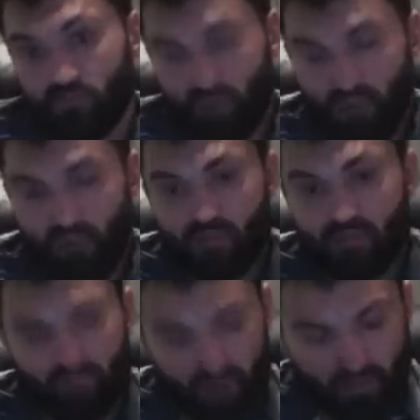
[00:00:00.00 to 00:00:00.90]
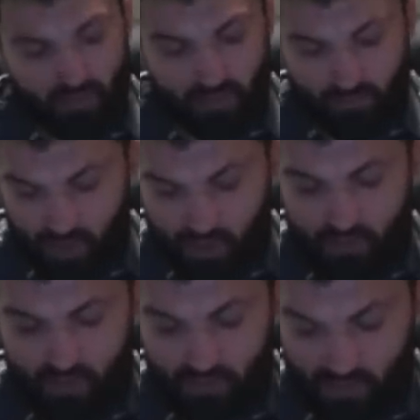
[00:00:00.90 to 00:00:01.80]
Probably.
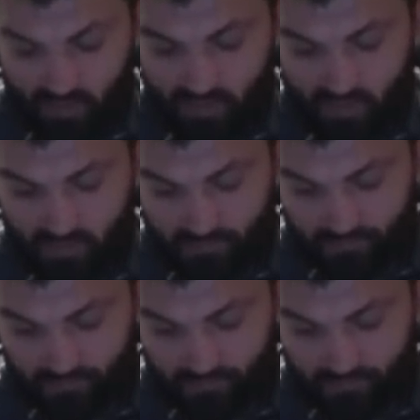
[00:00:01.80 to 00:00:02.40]
You never know.